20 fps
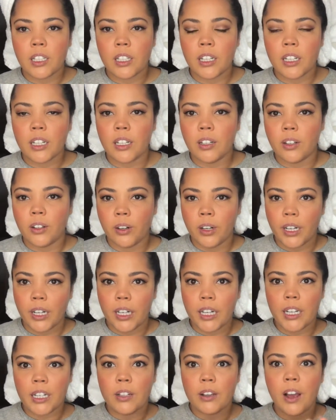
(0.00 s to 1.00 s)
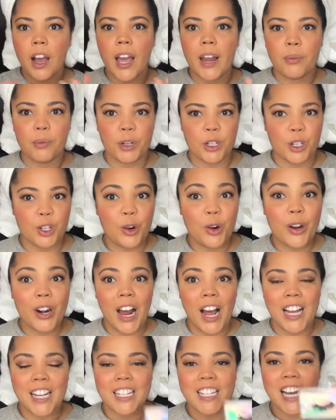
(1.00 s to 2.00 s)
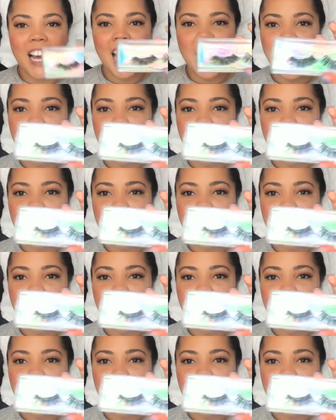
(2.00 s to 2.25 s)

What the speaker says: and we're short on time,